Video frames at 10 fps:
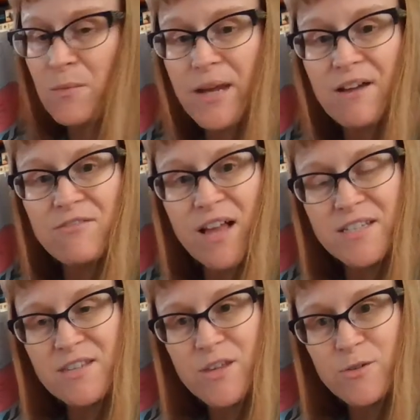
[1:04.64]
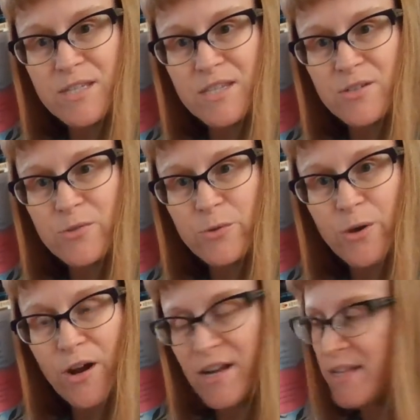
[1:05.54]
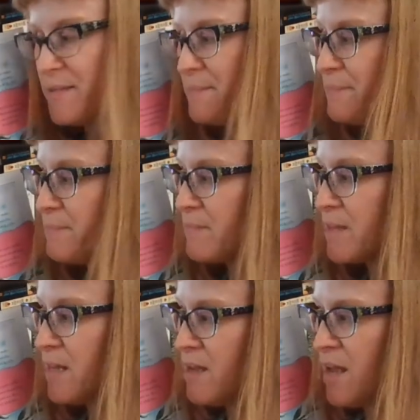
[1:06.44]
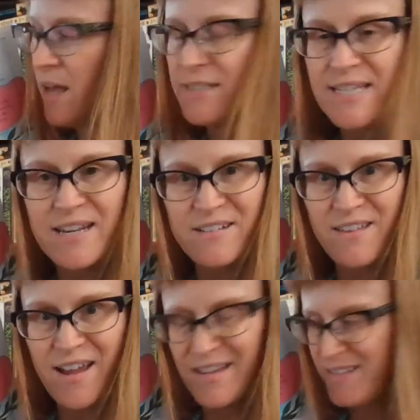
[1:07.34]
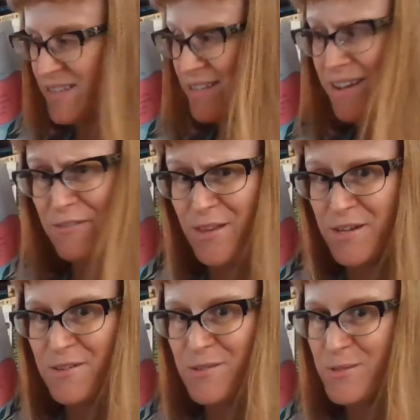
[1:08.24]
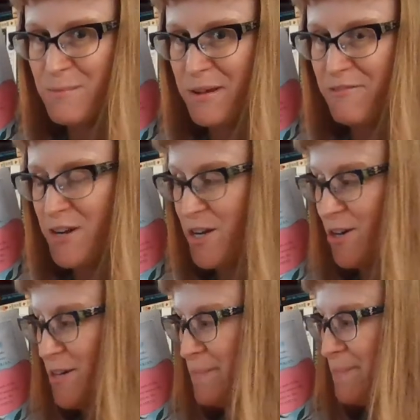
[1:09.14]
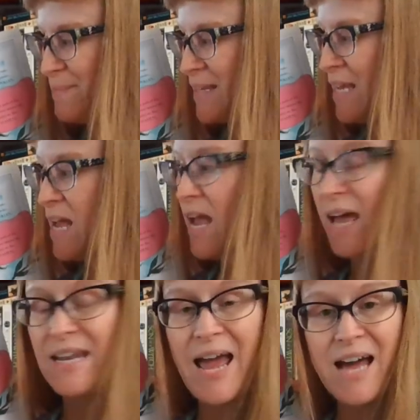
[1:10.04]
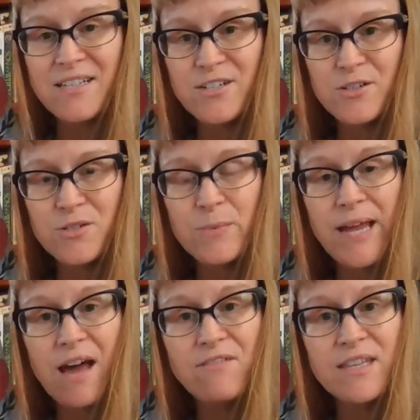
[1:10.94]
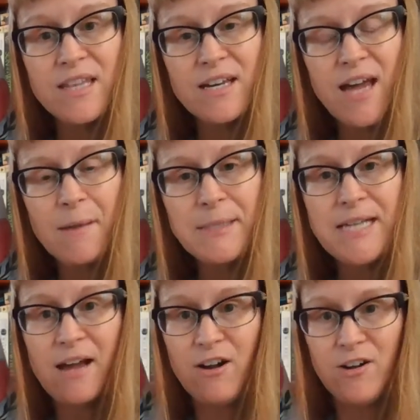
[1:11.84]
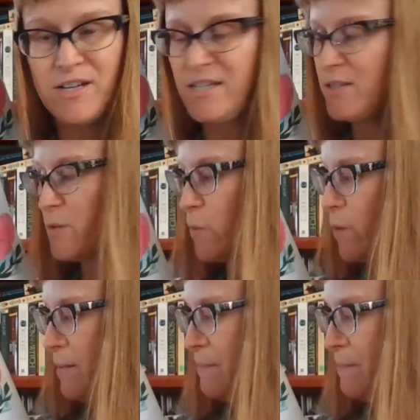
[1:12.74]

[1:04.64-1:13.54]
We have lots of those in the school garden. Dandelions, I have a lot of those in my front yard. And asters we have in the habitat garden at school.